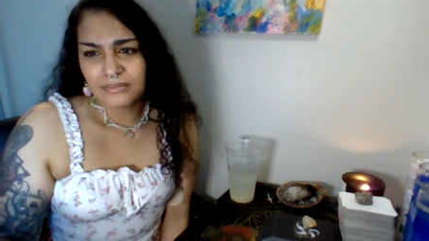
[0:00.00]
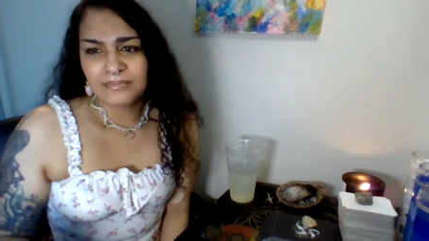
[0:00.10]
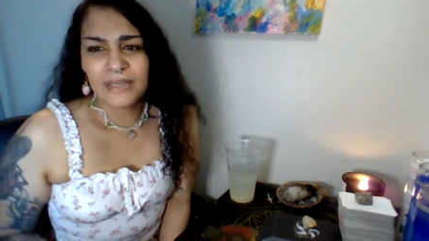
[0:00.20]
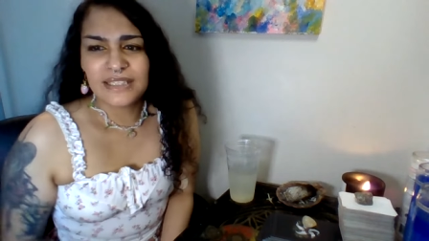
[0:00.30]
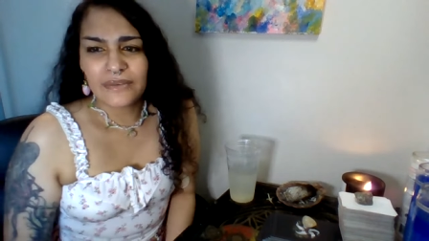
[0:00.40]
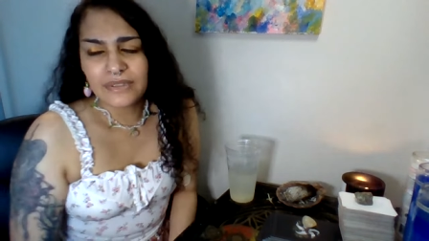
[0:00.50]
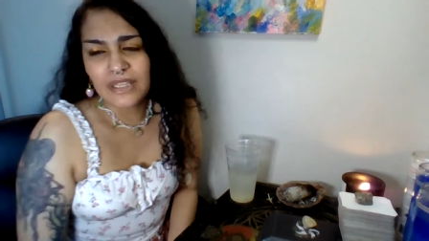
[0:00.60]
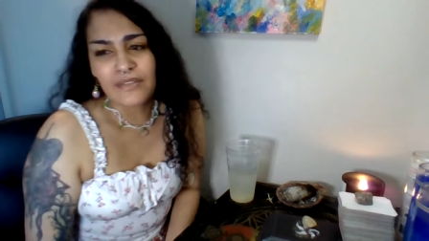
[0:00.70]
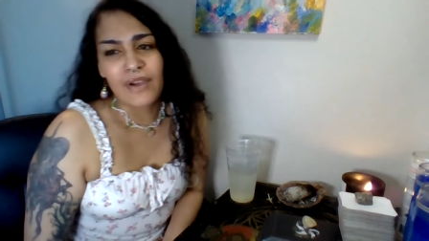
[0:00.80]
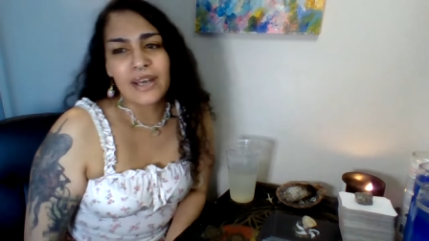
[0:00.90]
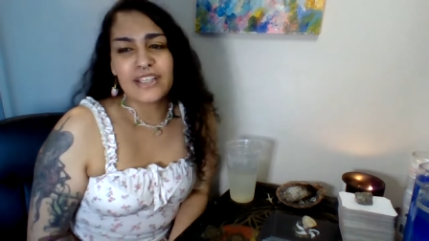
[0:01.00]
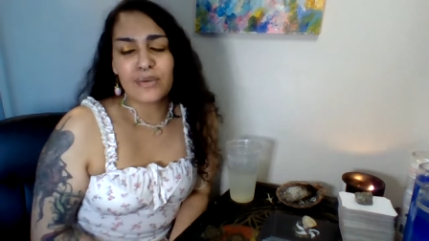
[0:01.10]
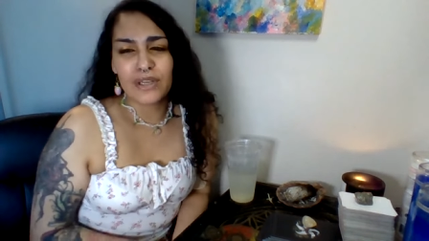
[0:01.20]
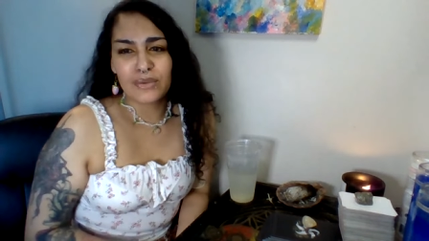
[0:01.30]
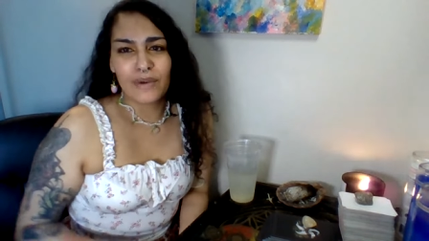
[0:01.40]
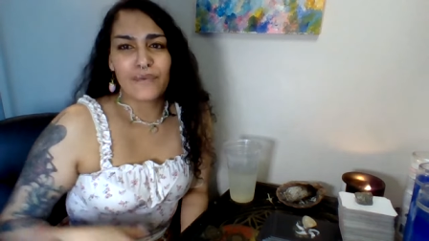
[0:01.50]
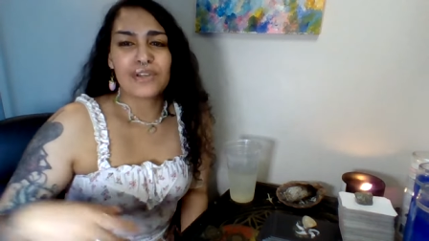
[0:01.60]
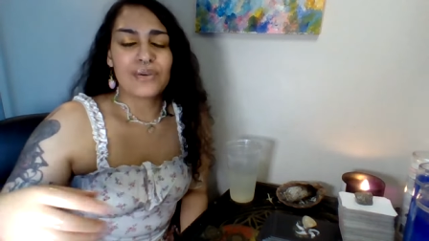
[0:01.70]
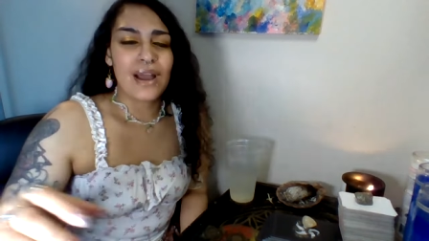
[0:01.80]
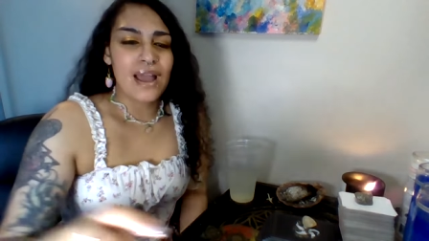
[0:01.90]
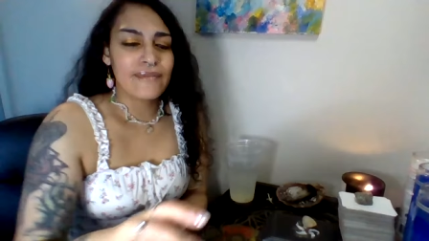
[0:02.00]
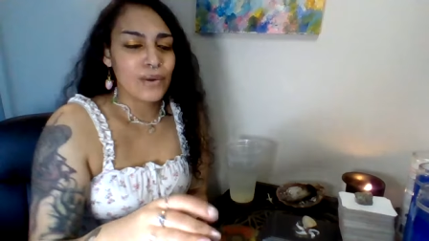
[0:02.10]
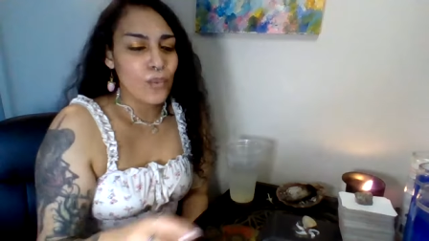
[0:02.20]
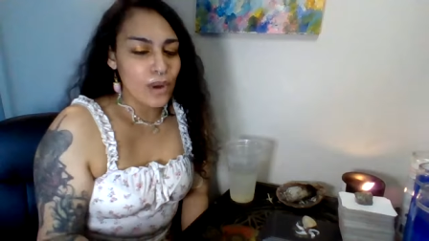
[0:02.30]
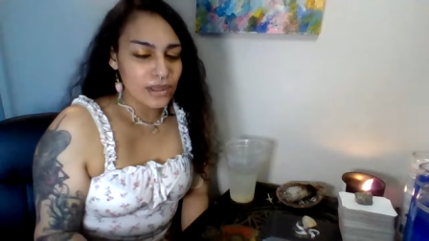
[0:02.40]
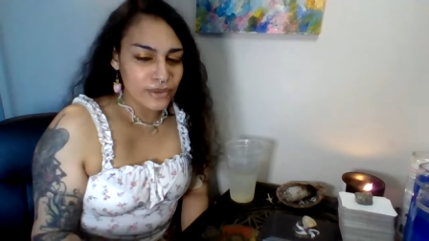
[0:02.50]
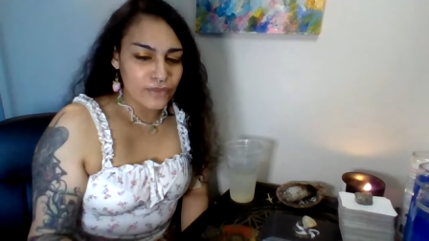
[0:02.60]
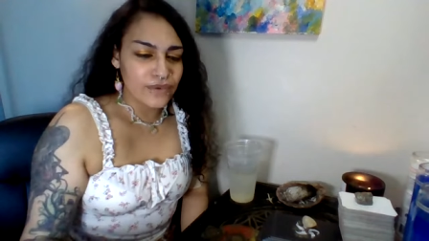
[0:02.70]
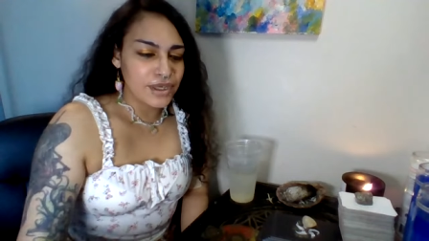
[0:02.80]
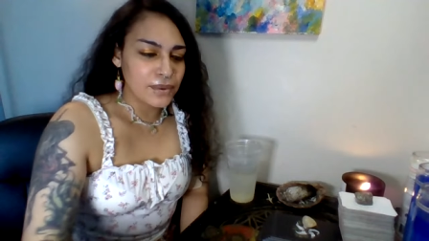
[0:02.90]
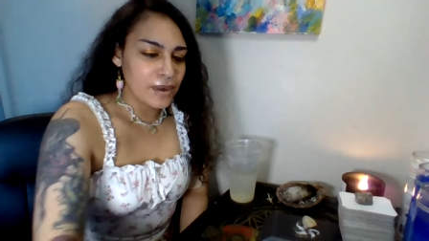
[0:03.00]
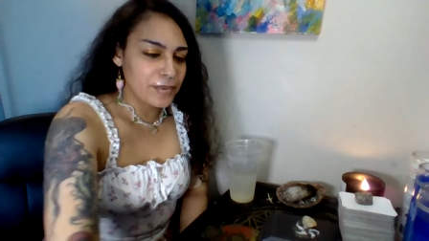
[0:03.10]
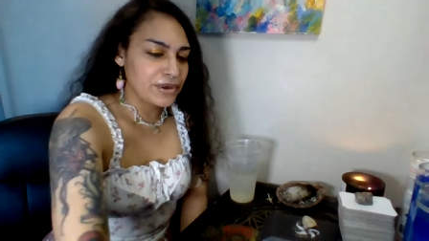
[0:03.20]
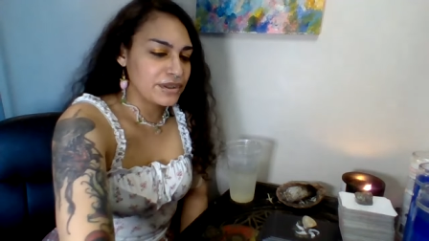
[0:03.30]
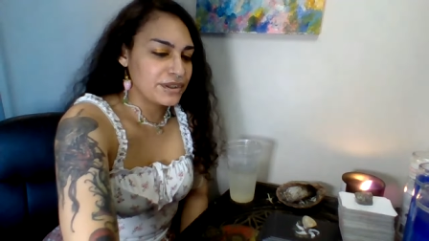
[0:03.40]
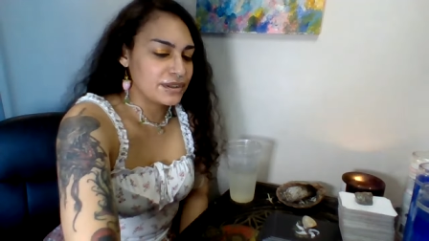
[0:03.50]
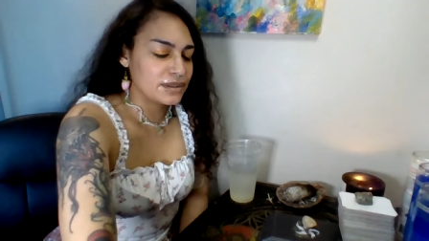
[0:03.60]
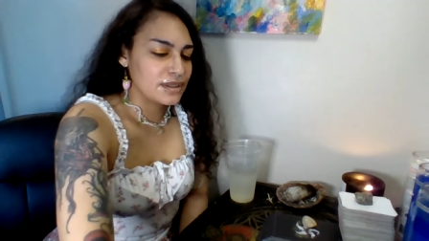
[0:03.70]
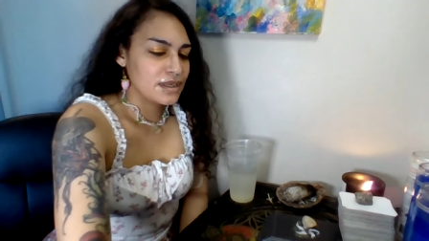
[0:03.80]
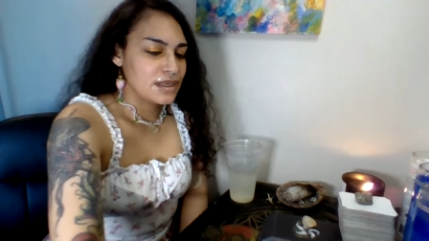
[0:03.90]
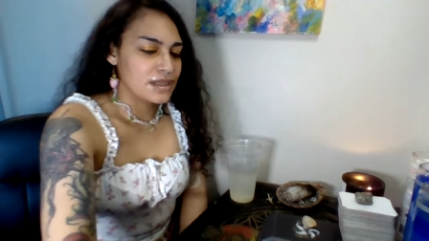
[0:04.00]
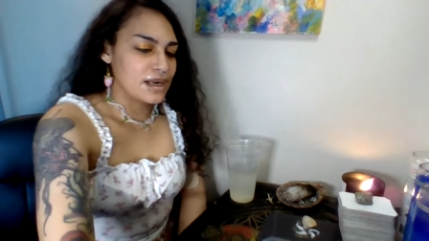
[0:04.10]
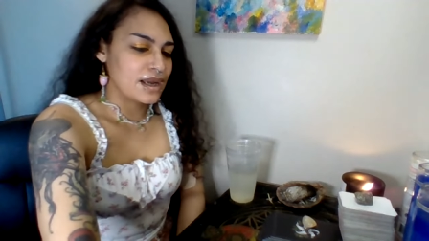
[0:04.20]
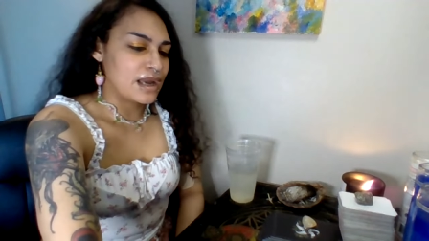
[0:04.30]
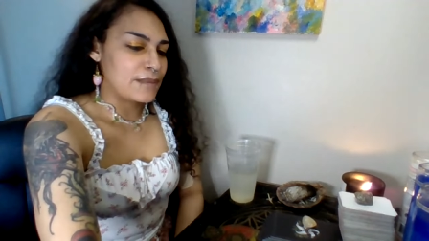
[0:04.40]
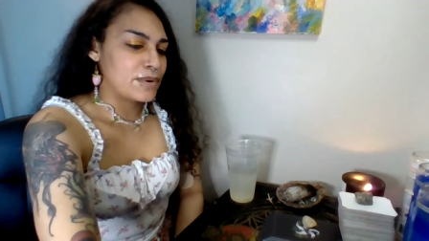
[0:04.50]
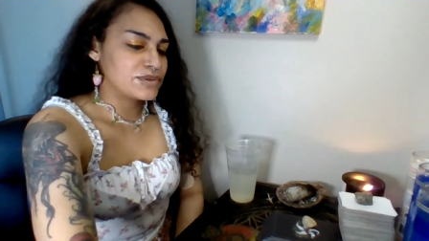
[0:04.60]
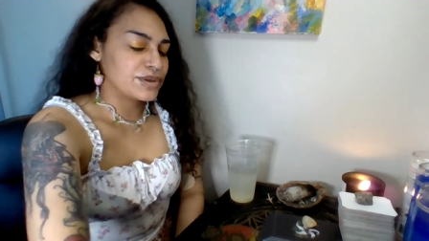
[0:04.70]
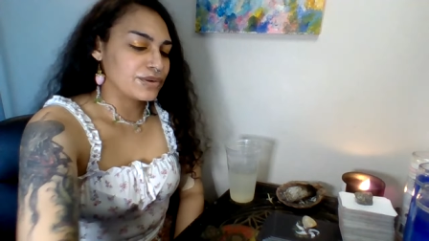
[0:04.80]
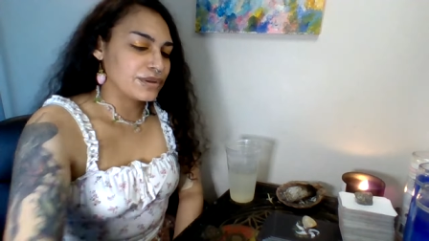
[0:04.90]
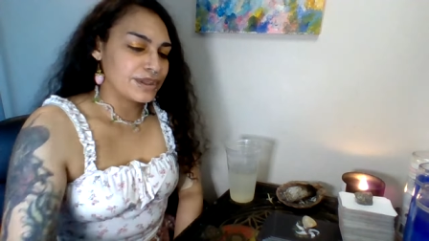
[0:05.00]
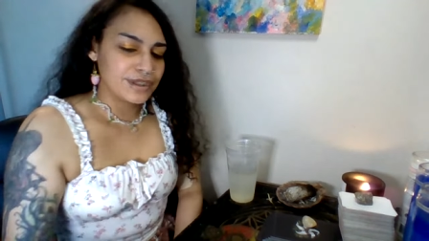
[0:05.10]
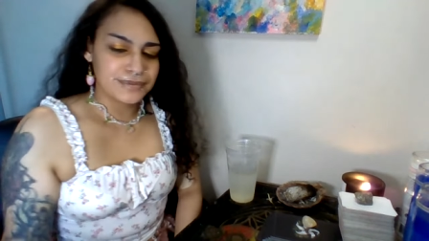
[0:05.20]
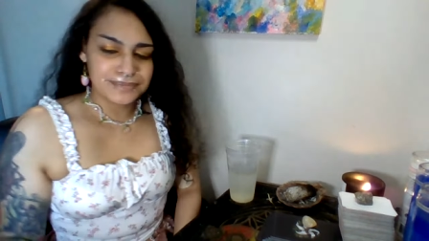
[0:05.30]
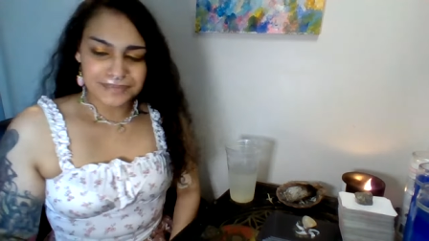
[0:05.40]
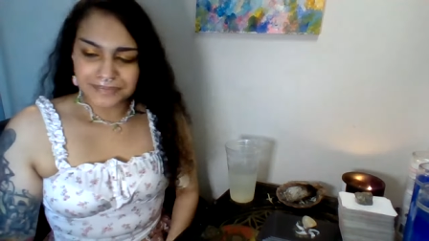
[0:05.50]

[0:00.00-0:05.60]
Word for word: May seventeenth, Friday, twenty twenty-four. So I have like one little video up earlier that I, I posted earlier.